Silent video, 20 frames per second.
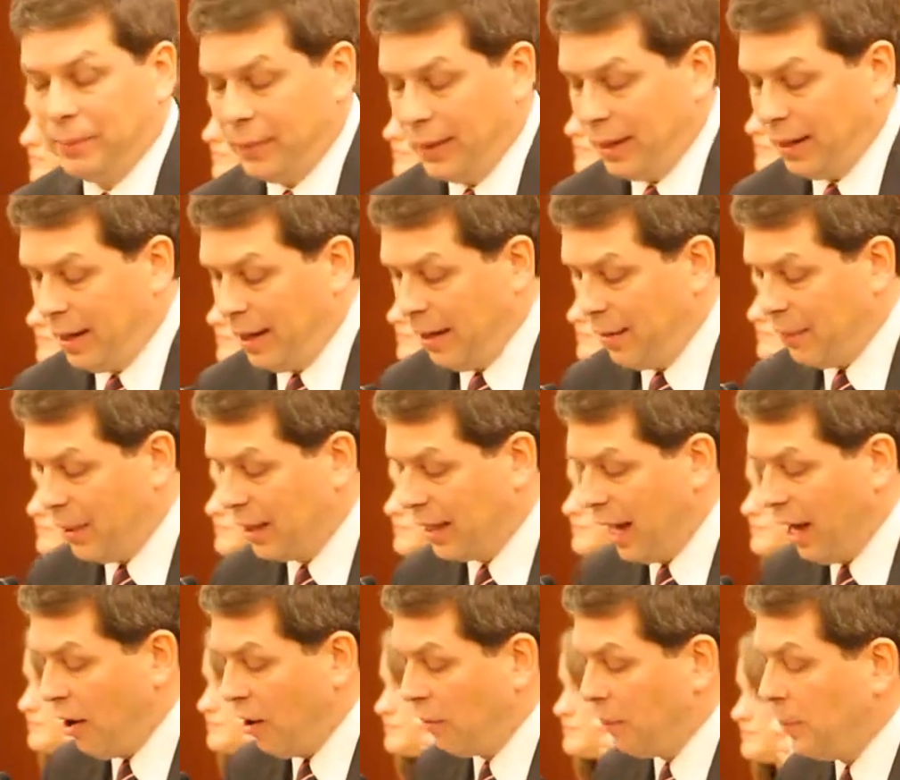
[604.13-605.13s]
But
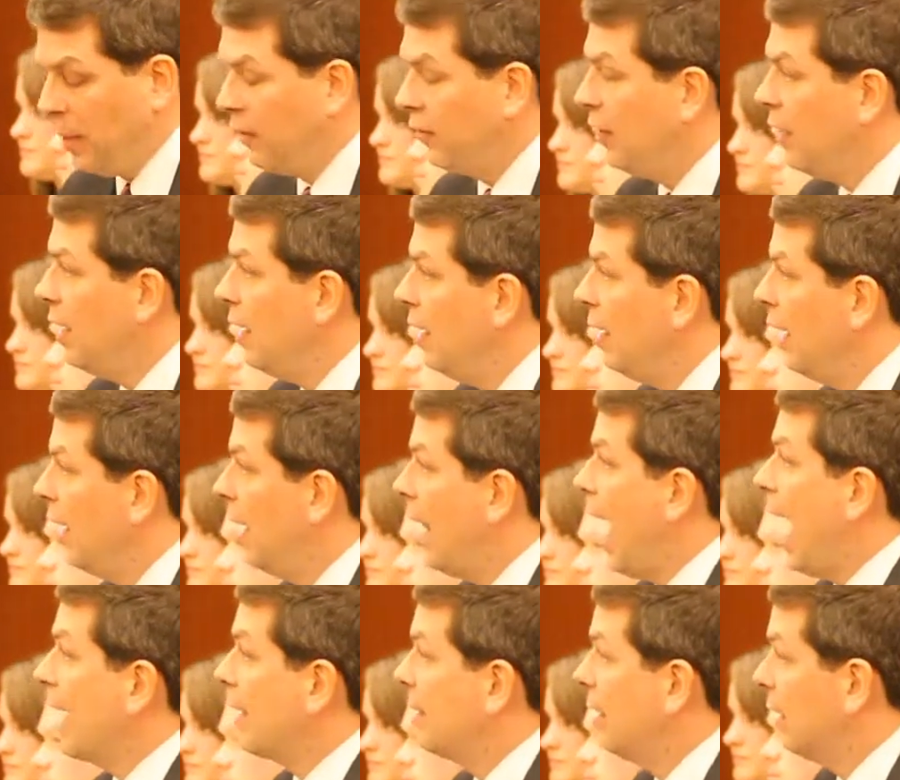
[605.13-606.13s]
they are busy in
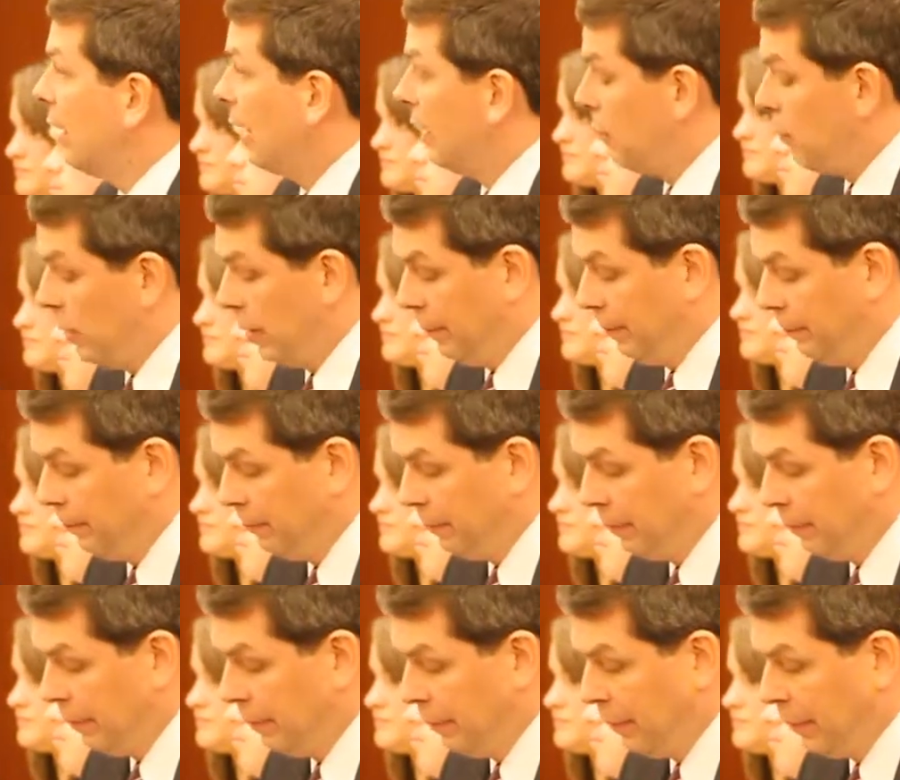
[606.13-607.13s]
acting like one.
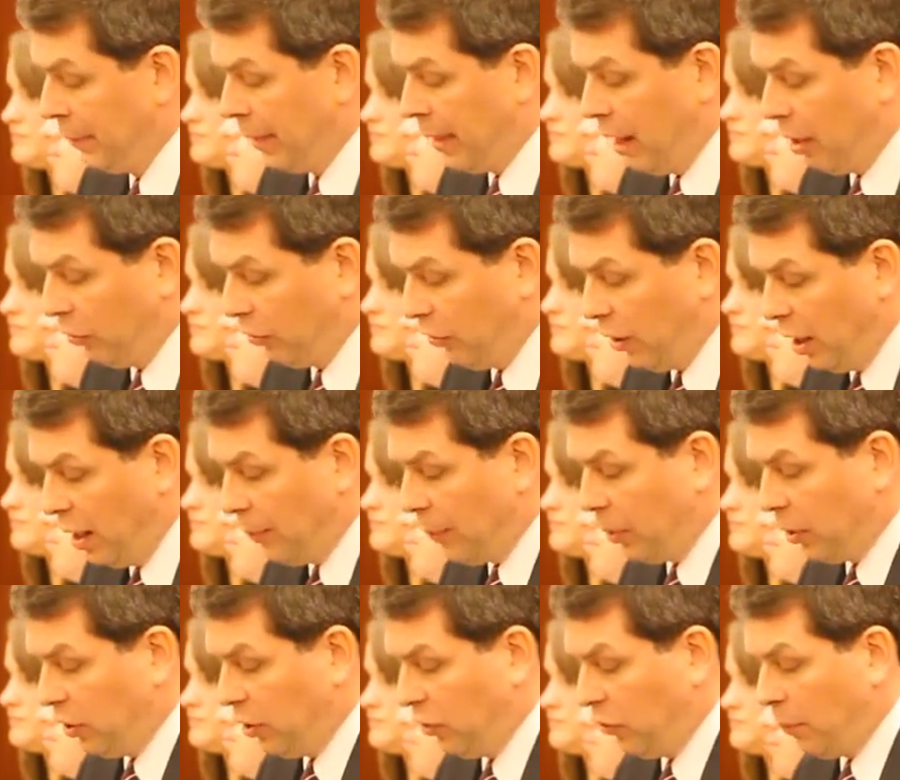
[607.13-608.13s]
They are seeking
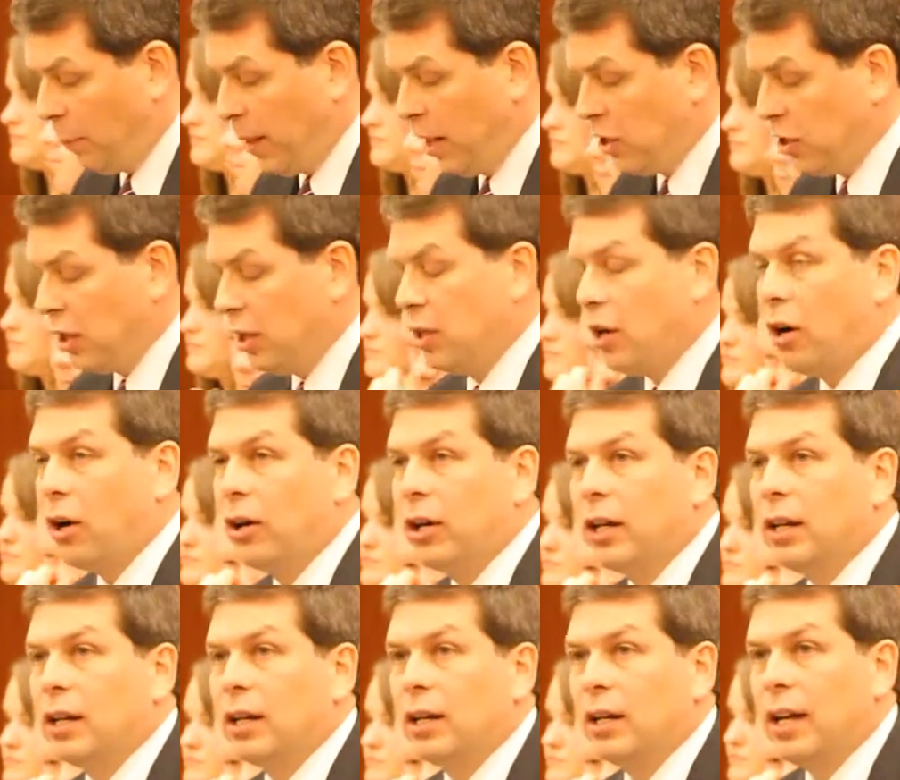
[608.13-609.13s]
participation in the
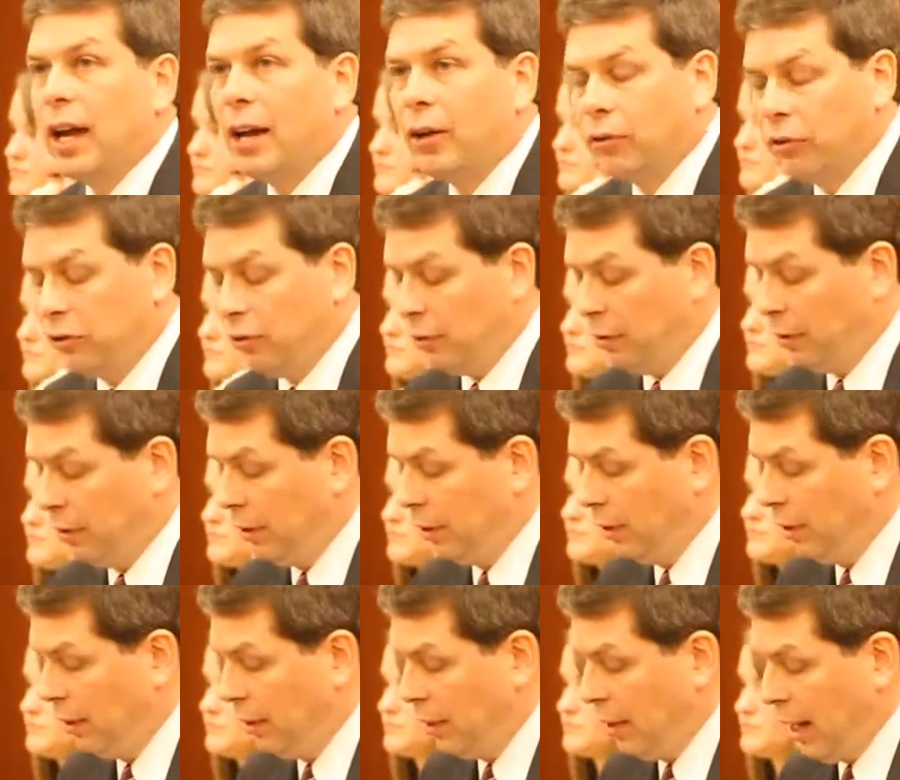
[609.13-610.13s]
Arctic Council
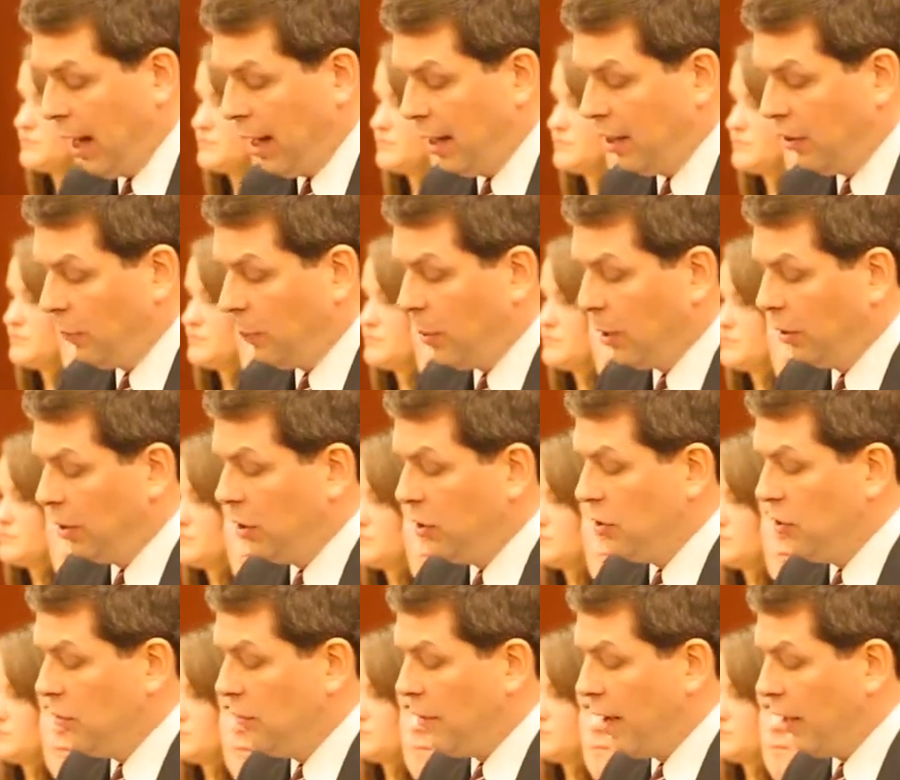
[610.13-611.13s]
and is building
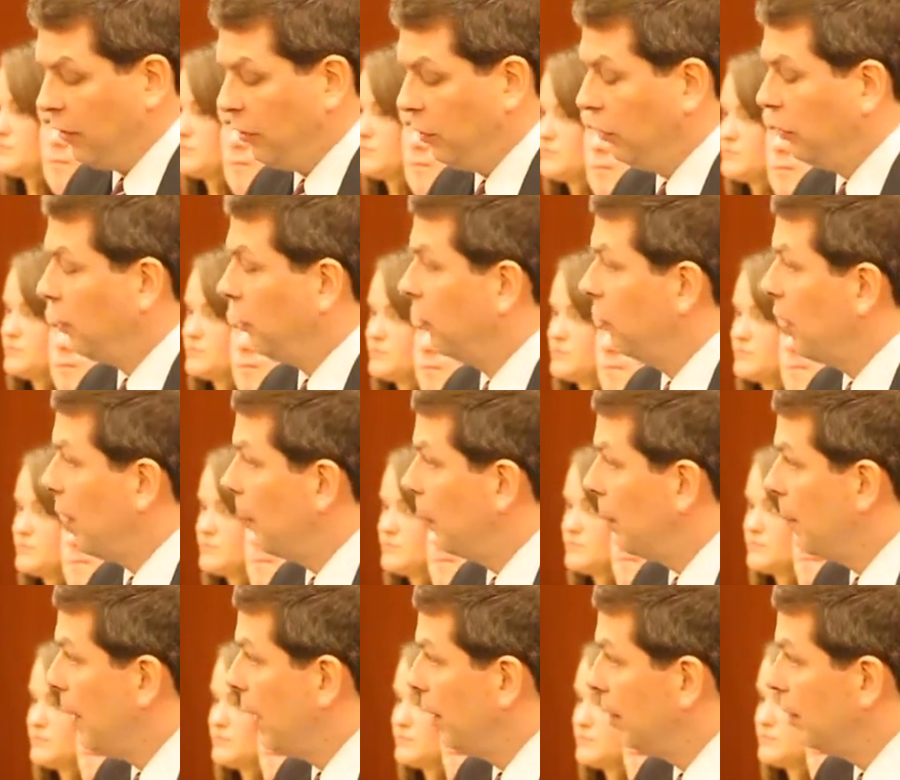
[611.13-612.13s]
new vessels to
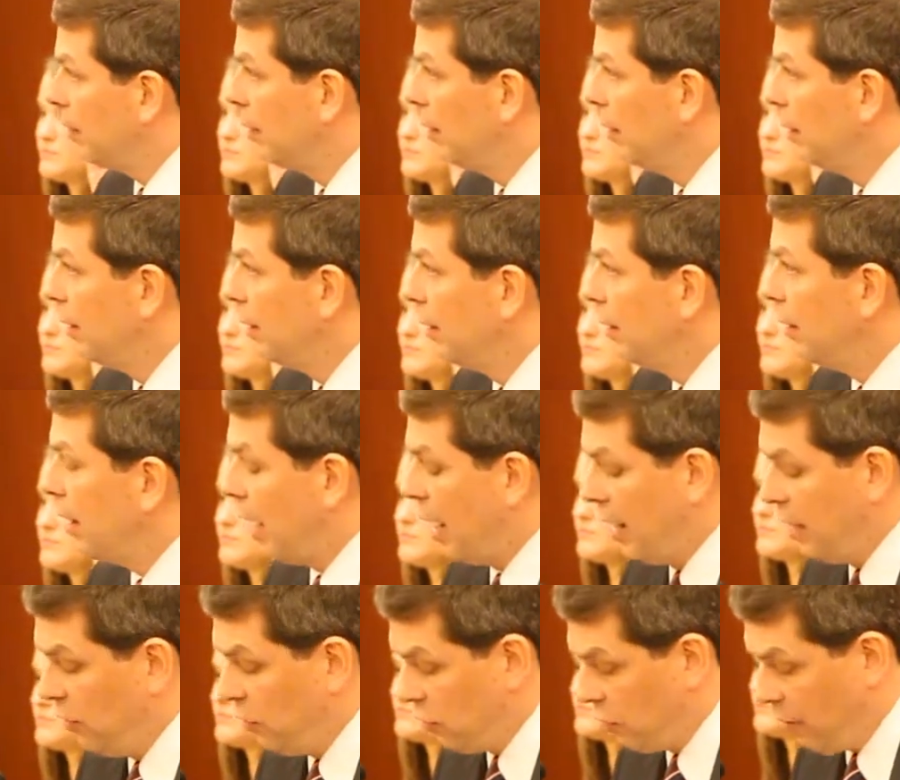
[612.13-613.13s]
supplement the
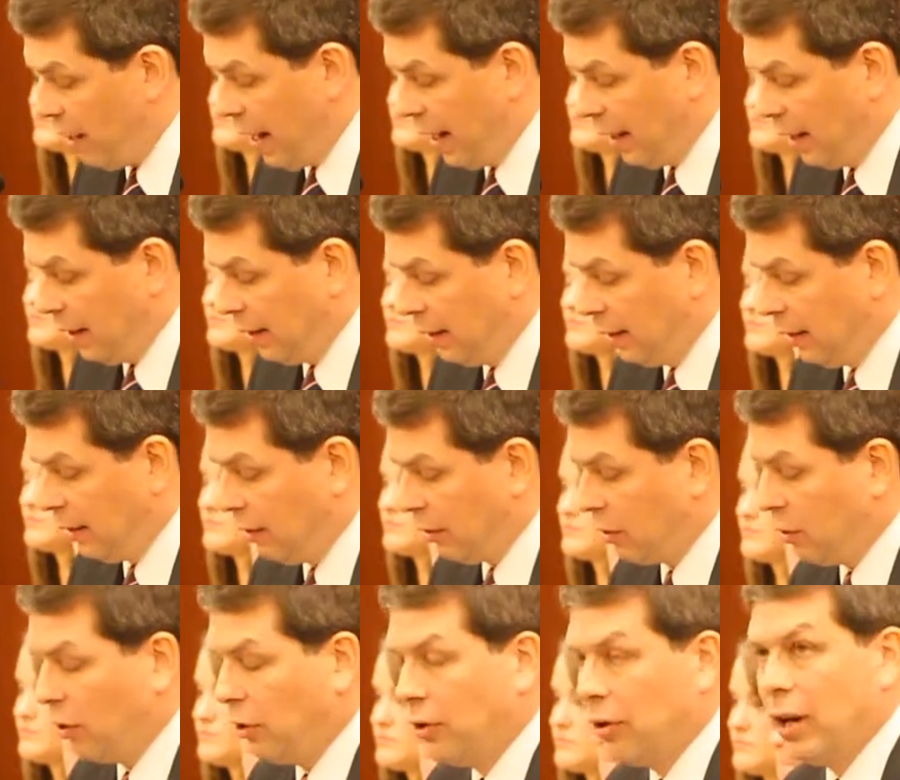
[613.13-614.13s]
Ice Dragon,
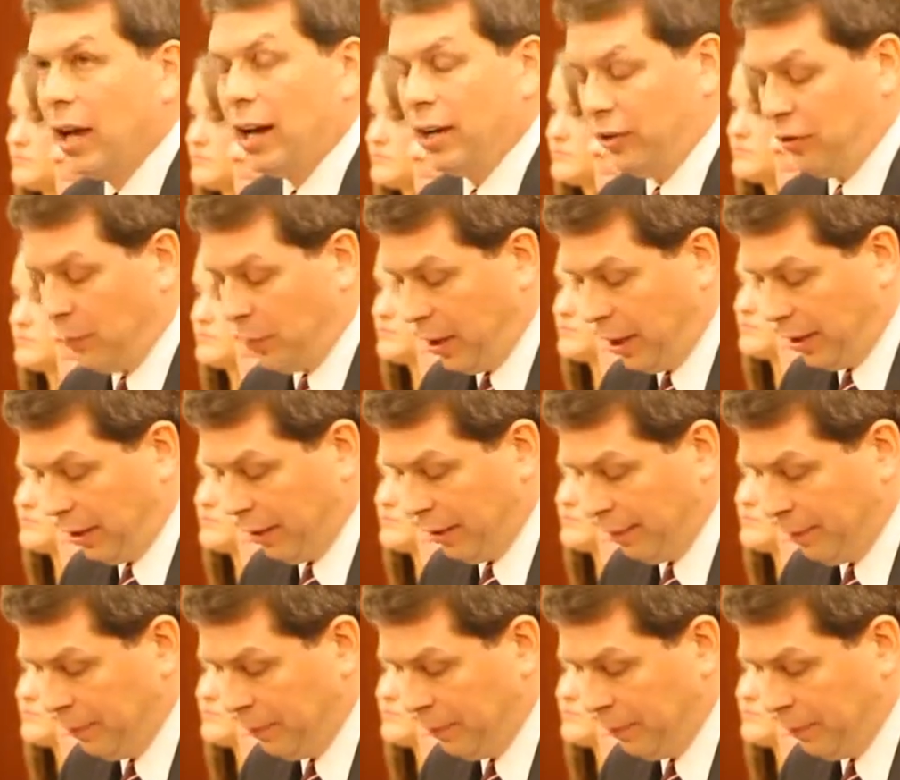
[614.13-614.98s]
their current icebreaker.